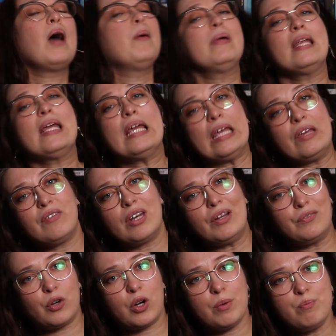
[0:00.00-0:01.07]
I mean, even
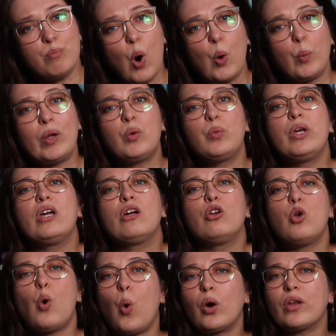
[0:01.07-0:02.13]
if for a moment we
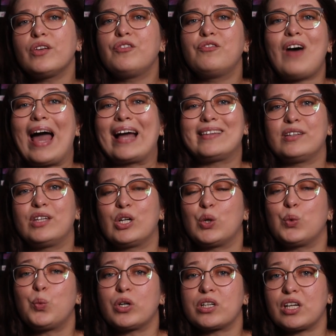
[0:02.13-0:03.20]
ignore the fact that they are
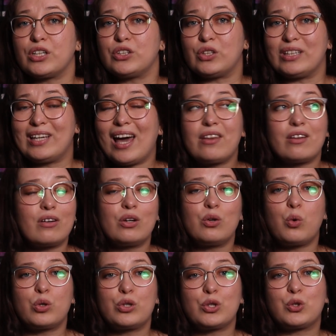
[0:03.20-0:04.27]
working together in
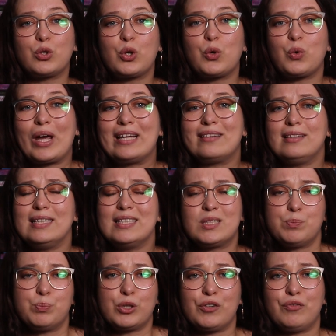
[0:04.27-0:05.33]
order to create these
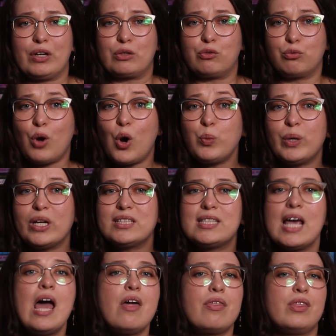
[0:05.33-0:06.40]
perfect robots
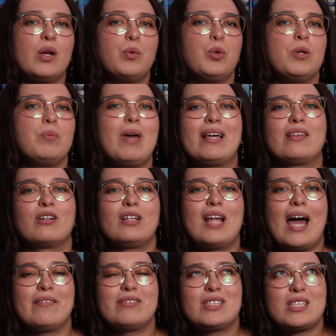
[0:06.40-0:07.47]
that would make their
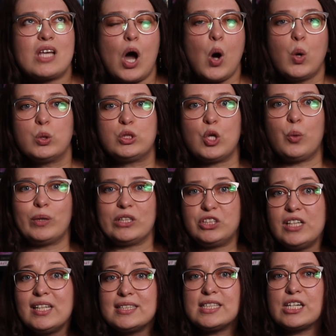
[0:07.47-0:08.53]
lives oh so much
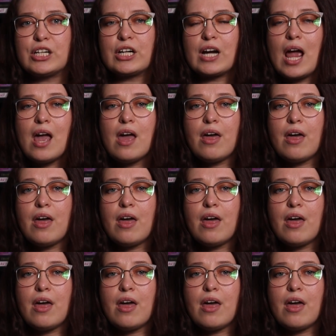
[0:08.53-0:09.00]
easier,